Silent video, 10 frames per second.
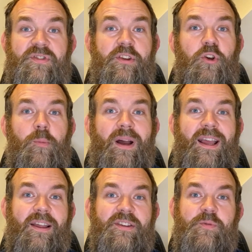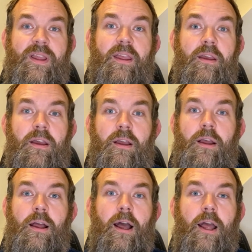caught my eye this week.
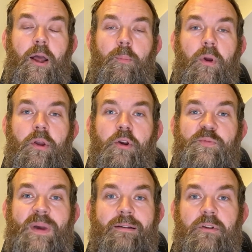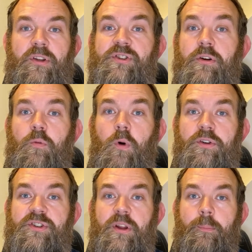Ghost Pirate LeChonk
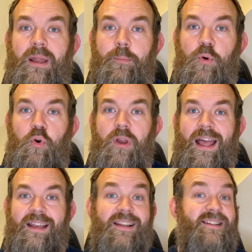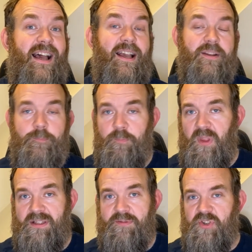watched Manborg and Inside,
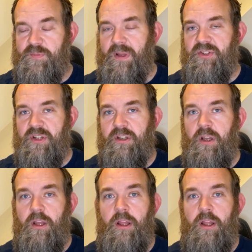as I've just mentioned.